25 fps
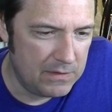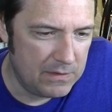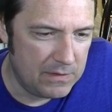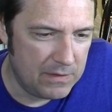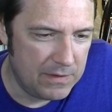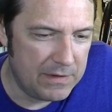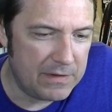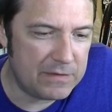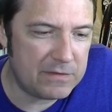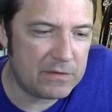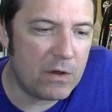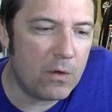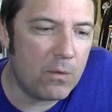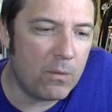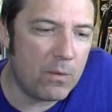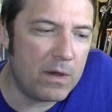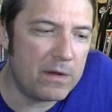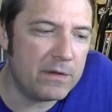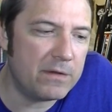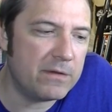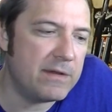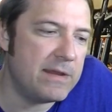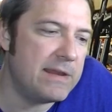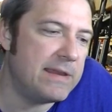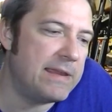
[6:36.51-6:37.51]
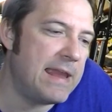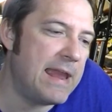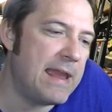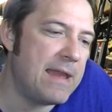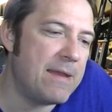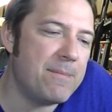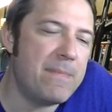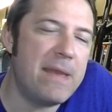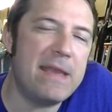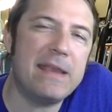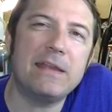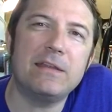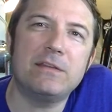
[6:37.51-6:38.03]
And it's no wonder he
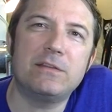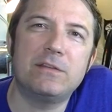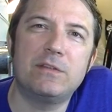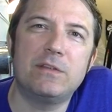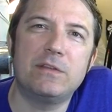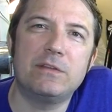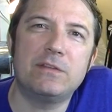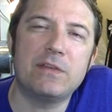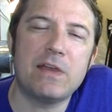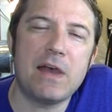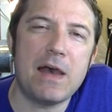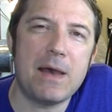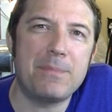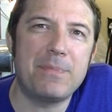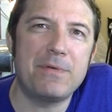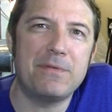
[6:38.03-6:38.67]
can't make it to the top